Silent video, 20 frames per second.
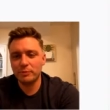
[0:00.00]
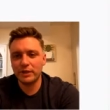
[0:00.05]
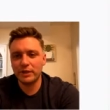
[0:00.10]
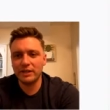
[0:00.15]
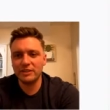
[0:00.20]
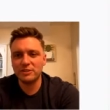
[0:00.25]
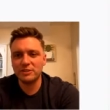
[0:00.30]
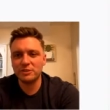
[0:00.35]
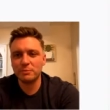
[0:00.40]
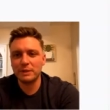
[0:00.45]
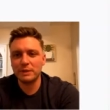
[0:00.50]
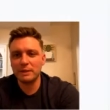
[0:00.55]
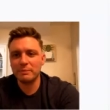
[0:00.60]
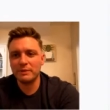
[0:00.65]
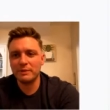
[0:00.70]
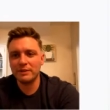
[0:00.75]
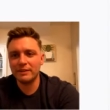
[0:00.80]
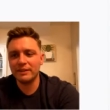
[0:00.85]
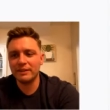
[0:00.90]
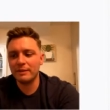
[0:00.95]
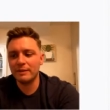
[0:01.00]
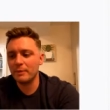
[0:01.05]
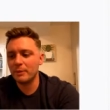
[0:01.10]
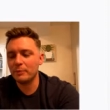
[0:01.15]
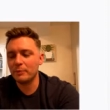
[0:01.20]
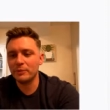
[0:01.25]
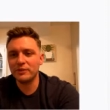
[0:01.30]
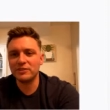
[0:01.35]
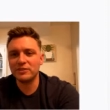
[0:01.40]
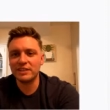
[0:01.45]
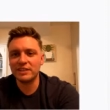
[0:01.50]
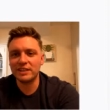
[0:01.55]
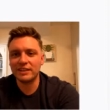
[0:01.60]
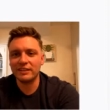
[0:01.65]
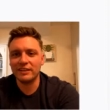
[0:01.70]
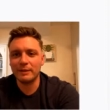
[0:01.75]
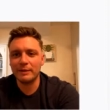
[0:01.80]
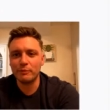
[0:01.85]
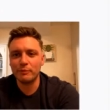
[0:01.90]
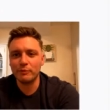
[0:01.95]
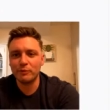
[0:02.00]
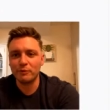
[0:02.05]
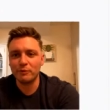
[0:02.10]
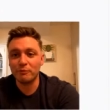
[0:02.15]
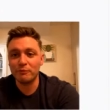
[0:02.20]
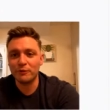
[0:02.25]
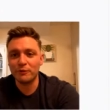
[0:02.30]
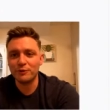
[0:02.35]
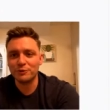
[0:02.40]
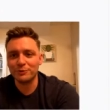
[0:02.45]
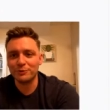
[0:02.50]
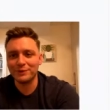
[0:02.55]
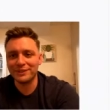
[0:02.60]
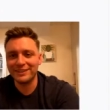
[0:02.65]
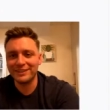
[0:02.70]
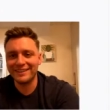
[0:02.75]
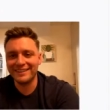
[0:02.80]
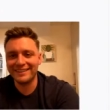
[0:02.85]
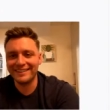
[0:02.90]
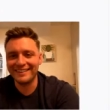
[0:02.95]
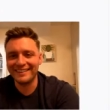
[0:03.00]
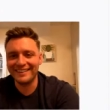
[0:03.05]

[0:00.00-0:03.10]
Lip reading: Probably didn't expect me to come up with the second line before the first one, did you?